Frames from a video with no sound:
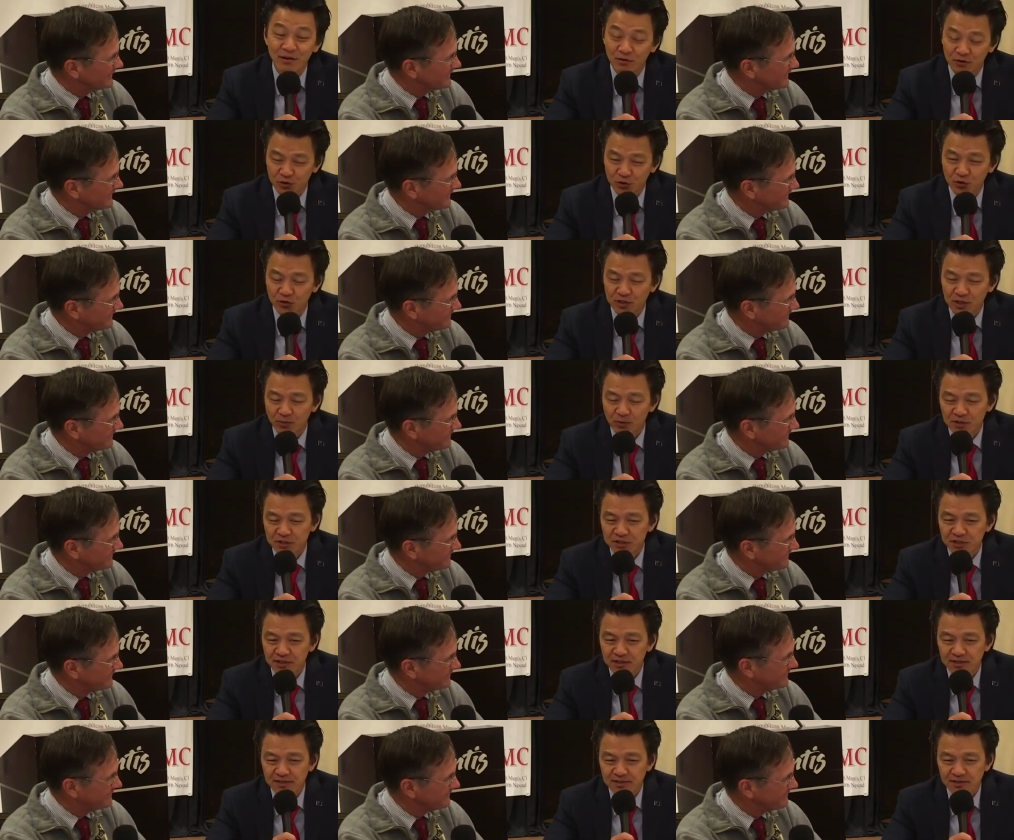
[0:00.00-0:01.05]
Speaker 1: They're two separate
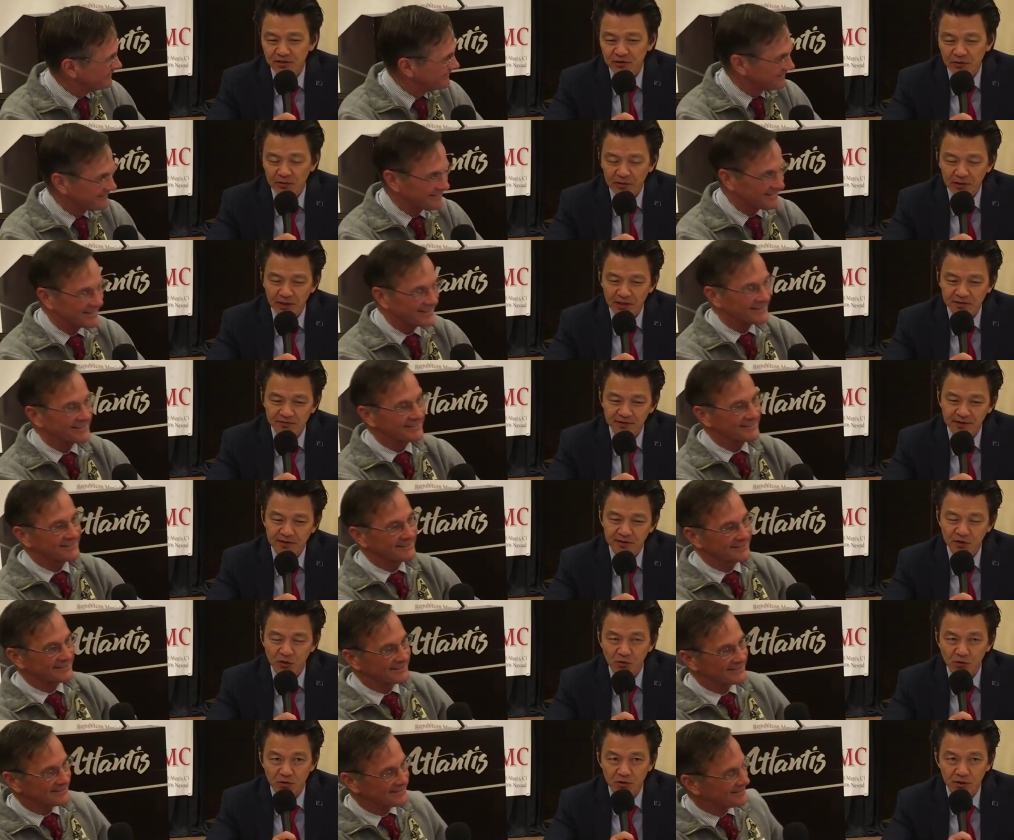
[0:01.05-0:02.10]
cities. You know, Las Vegas, of
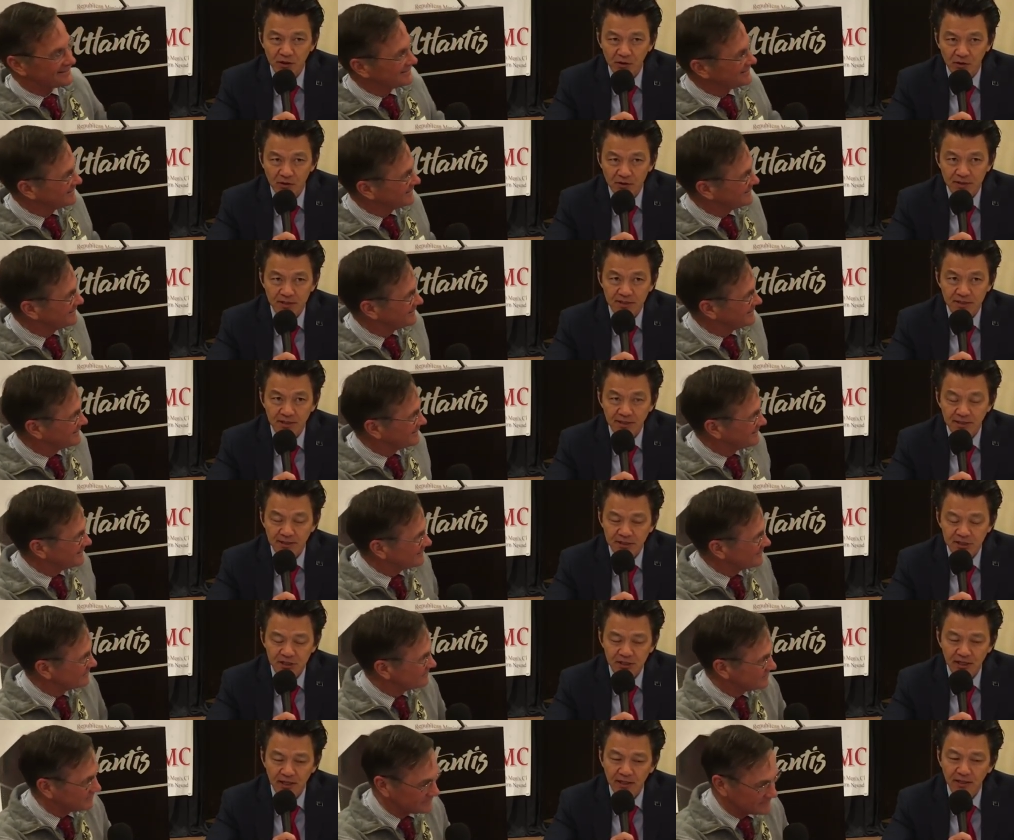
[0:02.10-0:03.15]
course, the largest city in the
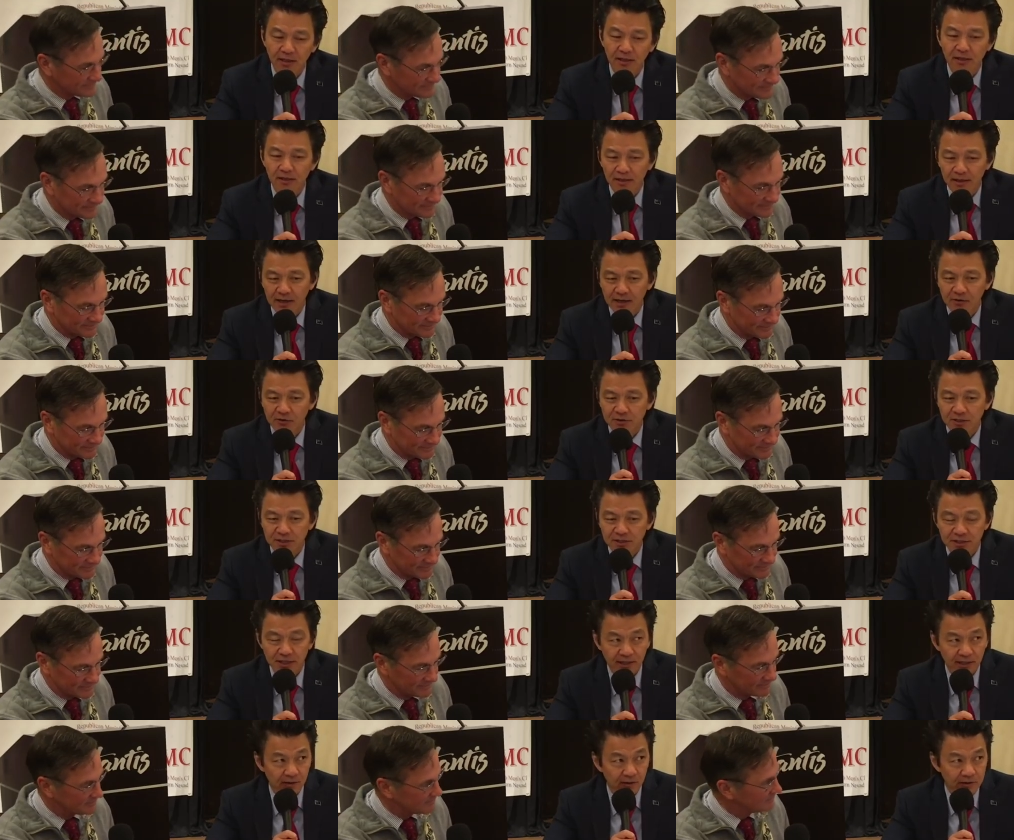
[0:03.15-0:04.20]
state. Henderson,
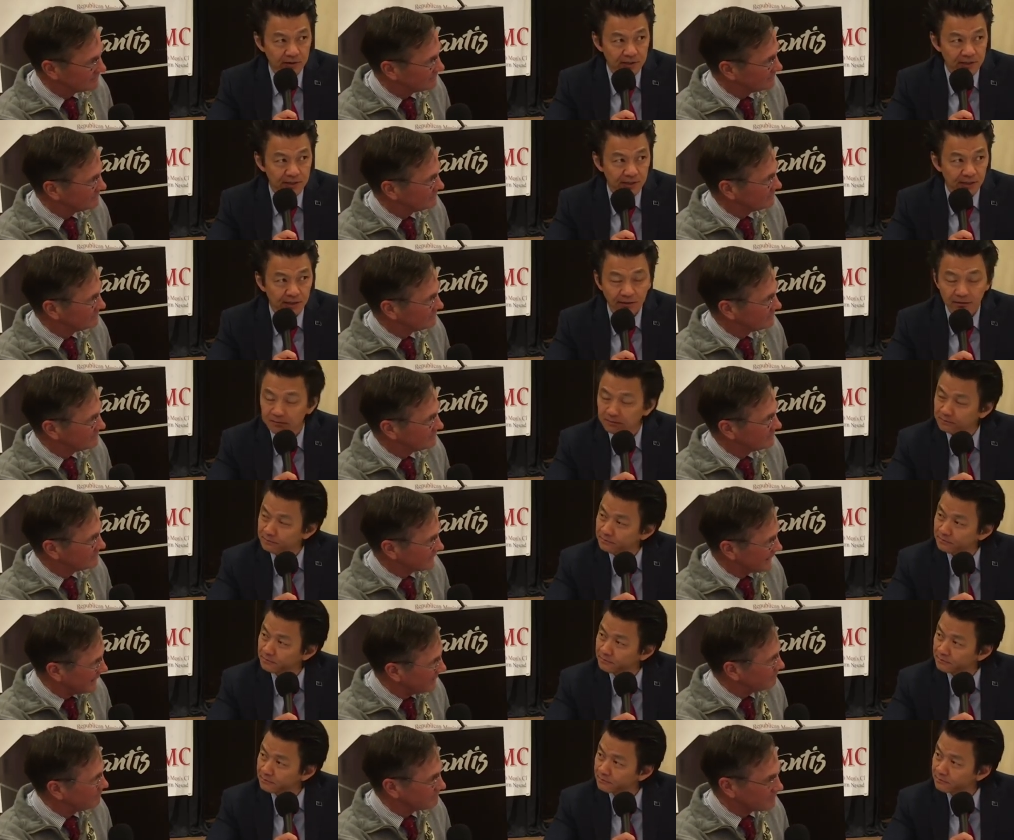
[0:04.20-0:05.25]
second largest city.
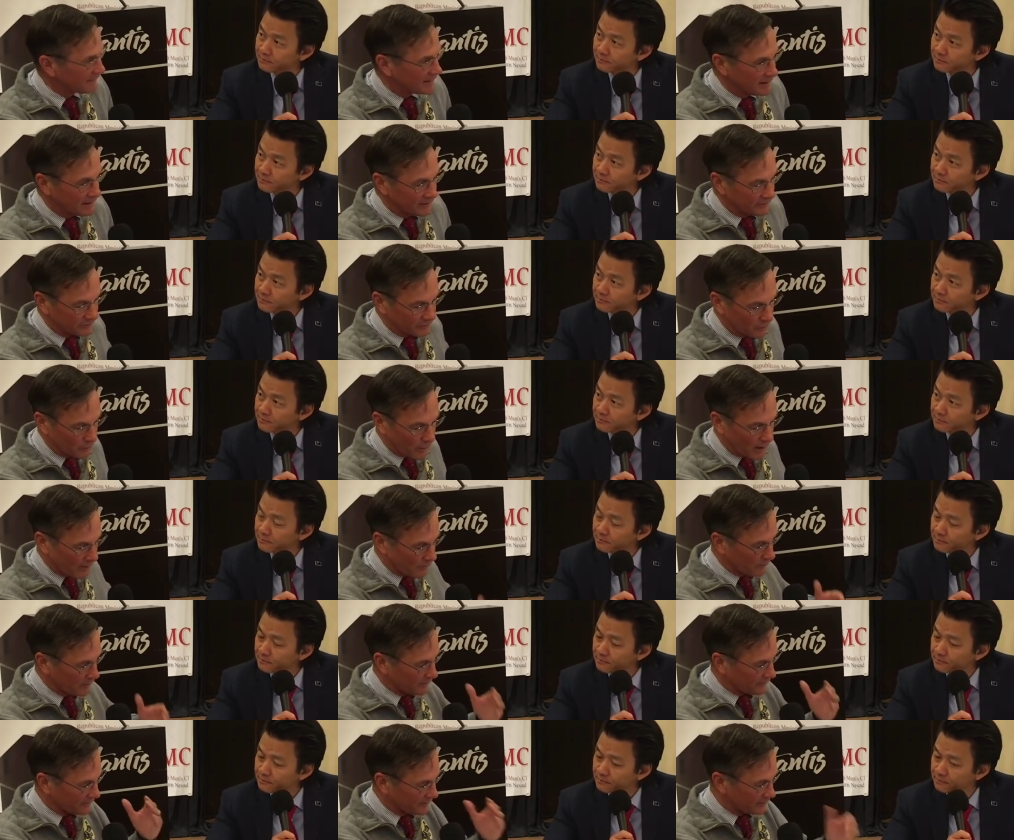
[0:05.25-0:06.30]
Speaker 2: So I
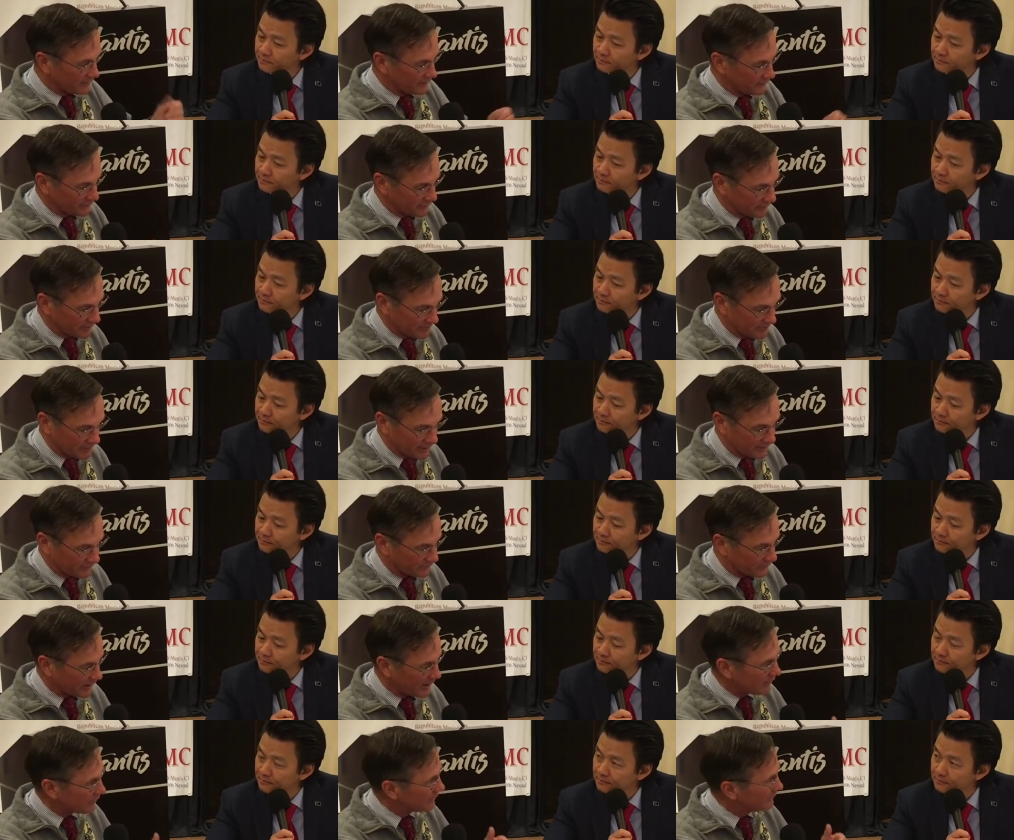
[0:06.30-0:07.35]
want to thank you very much.
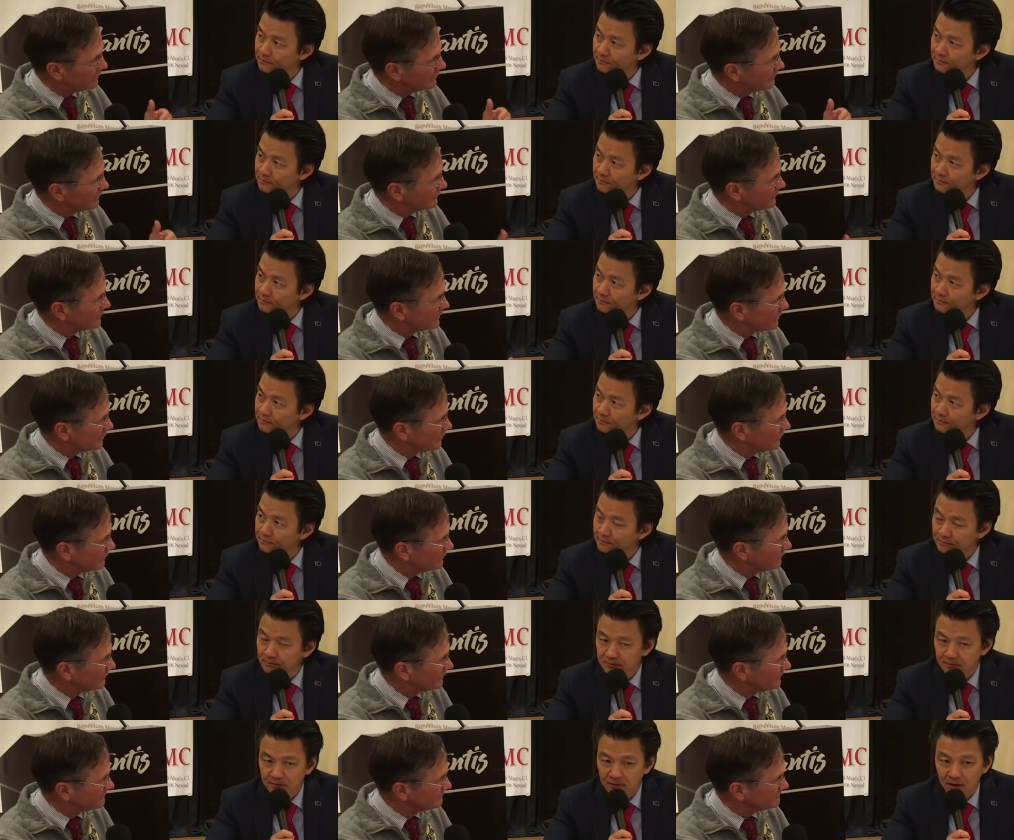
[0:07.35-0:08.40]
How can the listener get a hold of you?
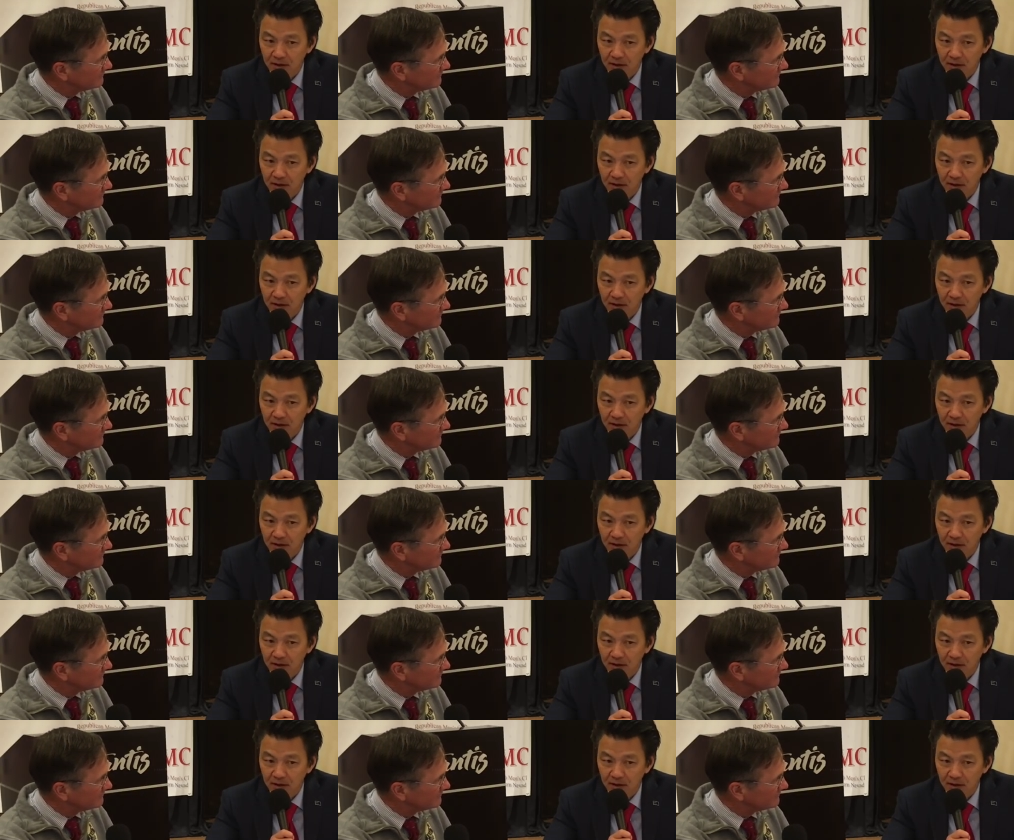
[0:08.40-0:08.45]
